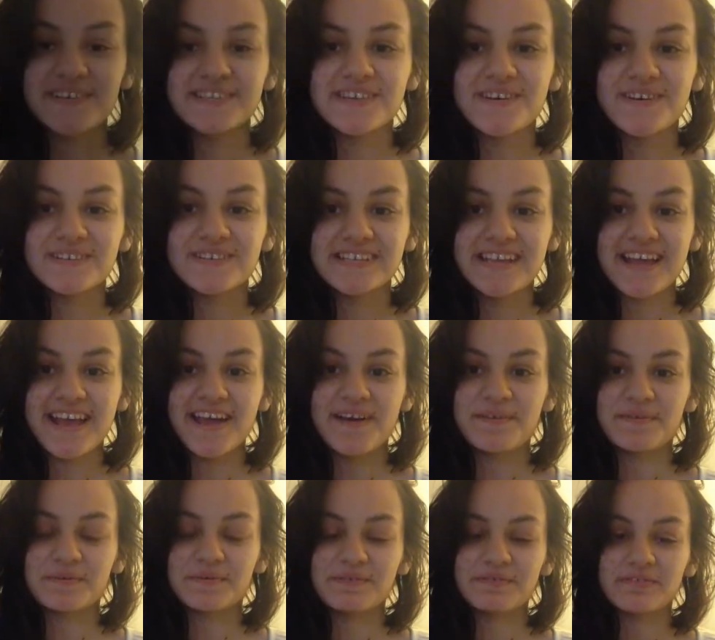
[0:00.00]
So today
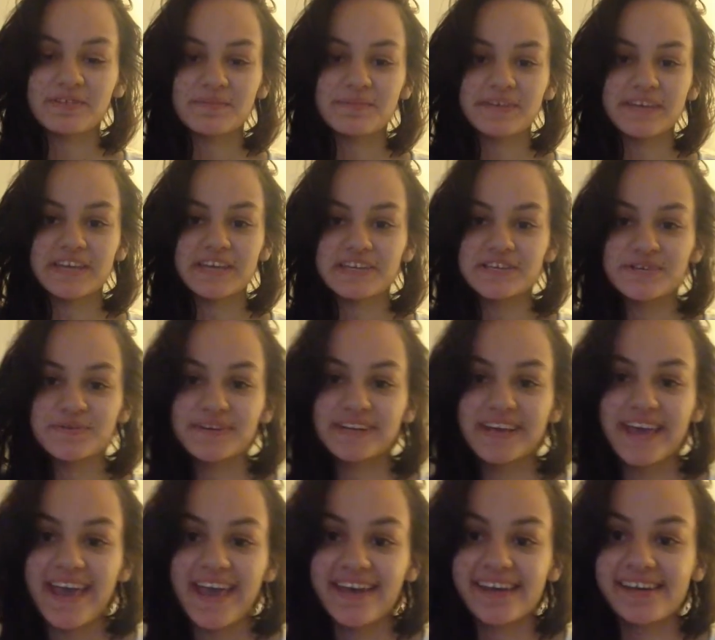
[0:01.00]
I'm going to be filming a
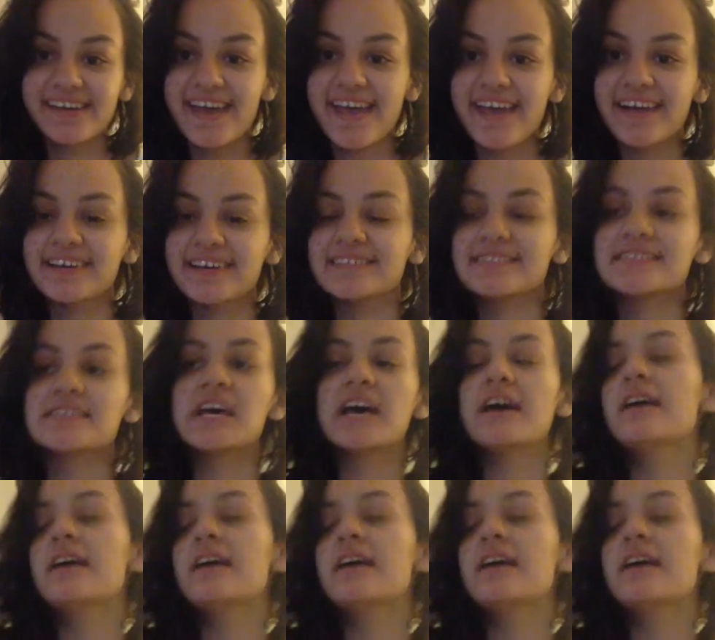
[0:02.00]
Q&A, and